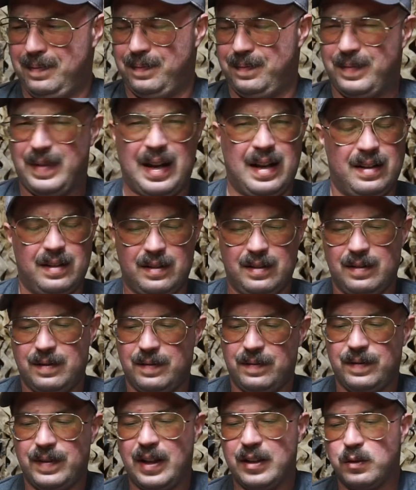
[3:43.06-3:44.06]

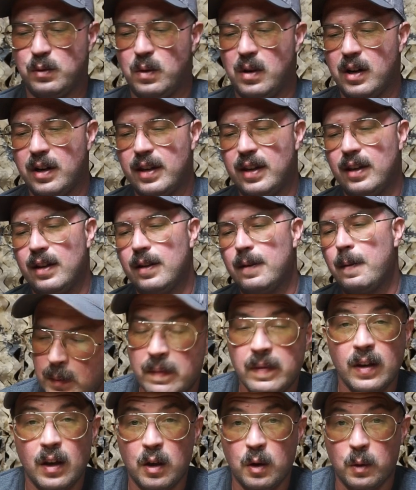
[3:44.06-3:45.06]
That's wonky.
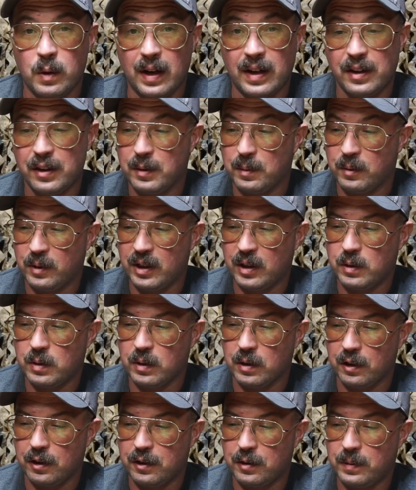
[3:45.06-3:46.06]
When I did the Marine
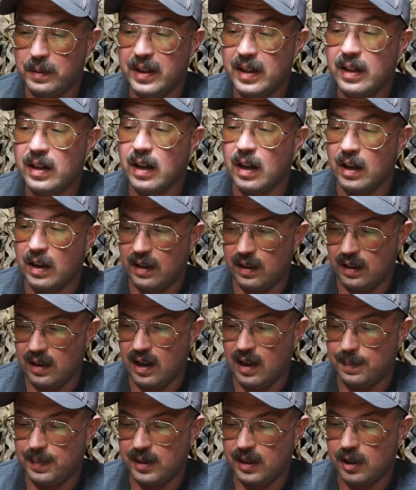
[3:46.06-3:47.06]
Corps 3-gun
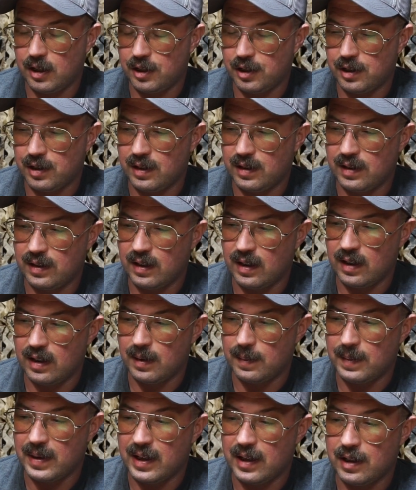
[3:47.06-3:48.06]
competition
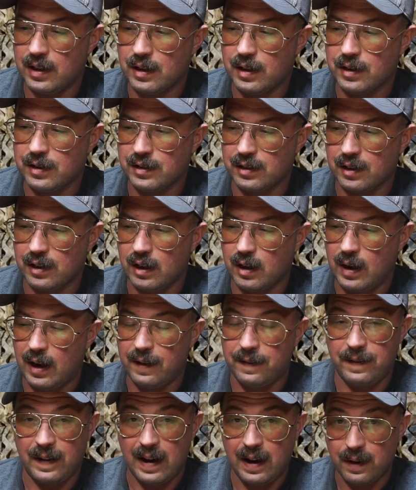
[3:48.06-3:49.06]
many years ago,
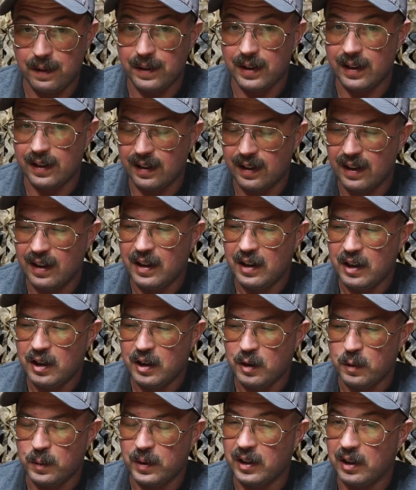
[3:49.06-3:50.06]
I found that
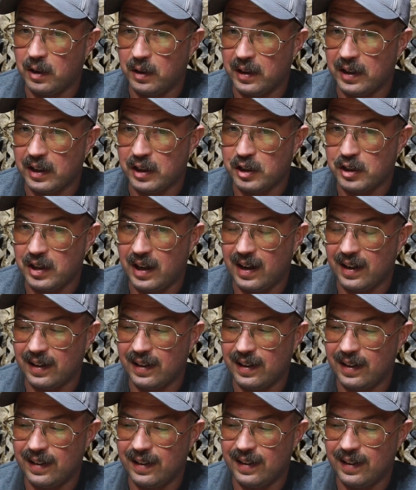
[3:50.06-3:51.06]
reloading a
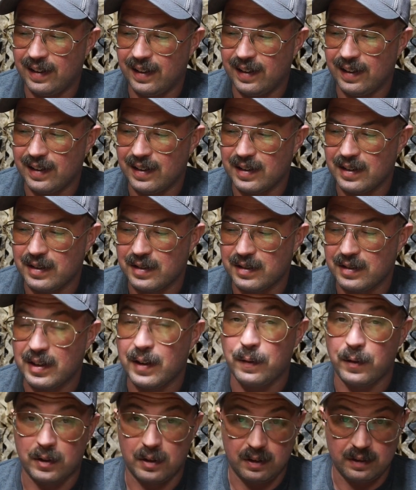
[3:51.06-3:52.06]
shotgun is
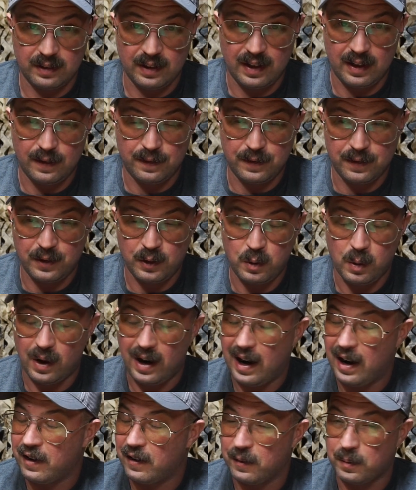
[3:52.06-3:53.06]
difficult. And if you
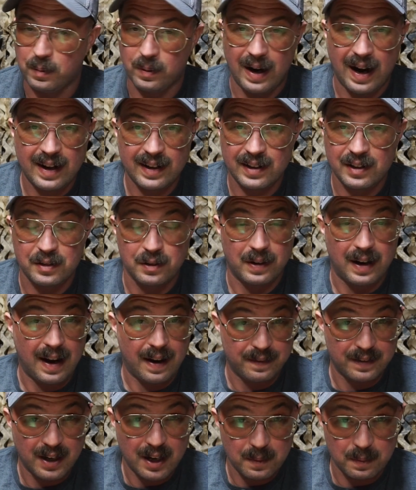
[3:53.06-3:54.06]
are out of practice or
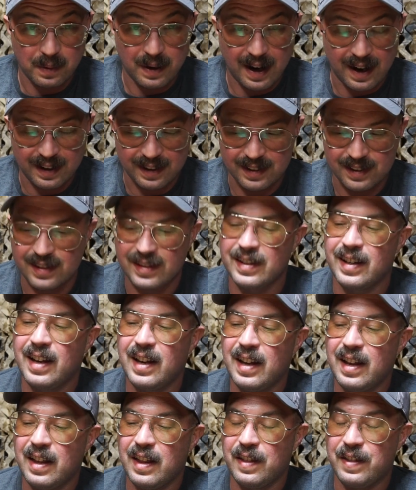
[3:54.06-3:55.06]
have not practiced,
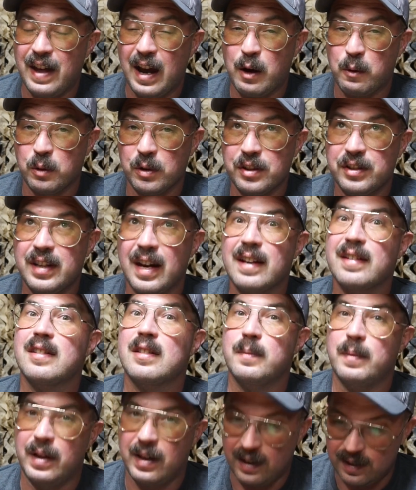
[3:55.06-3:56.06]
that will
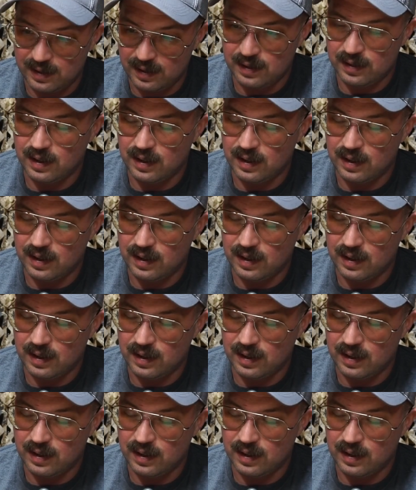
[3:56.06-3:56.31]
decimate